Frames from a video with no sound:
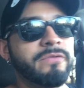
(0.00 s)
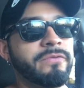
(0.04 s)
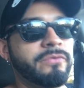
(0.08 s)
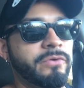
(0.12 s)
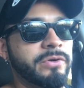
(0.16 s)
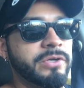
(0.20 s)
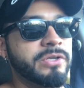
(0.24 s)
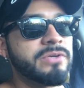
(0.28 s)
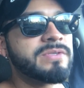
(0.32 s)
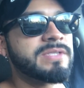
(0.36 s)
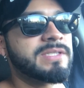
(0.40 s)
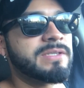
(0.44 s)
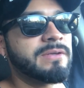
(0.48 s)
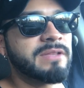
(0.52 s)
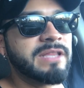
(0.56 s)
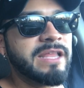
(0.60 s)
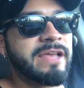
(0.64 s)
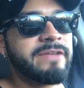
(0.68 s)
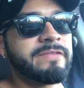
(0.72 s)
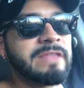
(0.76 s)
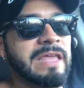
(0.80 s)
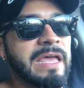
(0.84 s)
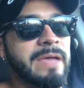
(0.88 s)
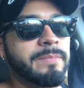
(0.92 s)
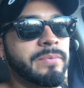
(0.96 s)
over and you still
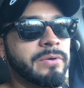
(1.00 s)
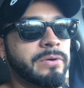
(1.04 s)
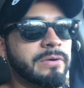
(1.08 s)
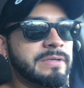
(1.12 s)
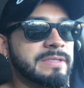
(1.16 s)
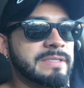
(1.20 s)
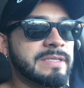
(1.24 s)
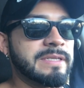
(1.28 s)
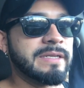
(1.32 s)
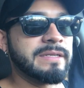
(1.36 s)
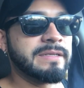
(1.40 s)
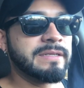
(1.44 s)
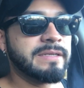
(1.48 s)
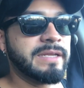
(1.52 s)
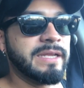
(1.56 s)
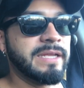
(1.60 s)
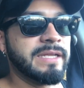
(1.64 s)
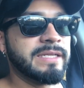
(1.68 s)
love that person,